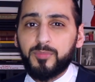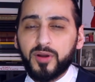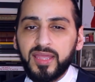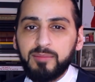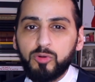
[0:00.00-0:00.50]

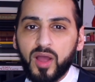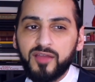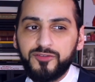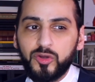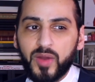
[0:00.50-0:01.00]
Ibrahim, who
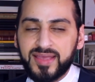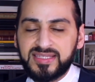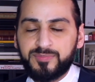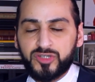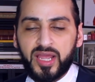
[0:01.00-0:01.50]
I view as
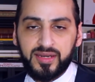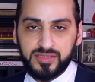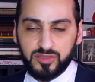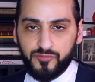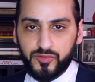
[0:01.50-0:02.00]
the
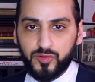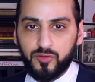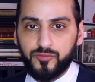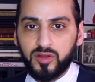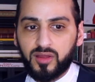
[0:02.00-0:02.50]
protagonist of the
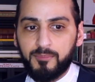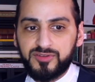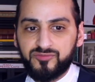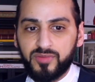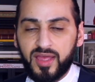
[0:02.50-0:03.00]
novel,
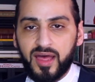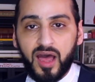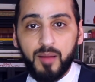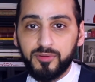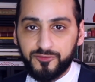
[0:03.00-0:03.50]
comes from a
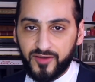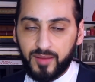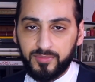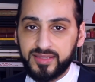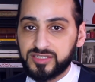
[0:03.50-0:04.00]
humble
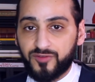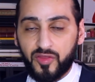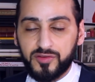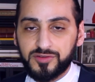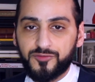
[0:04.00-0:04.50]
family. His
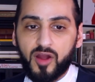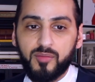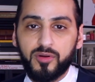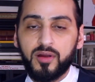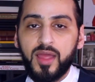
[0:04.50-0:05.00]
father's a farmer.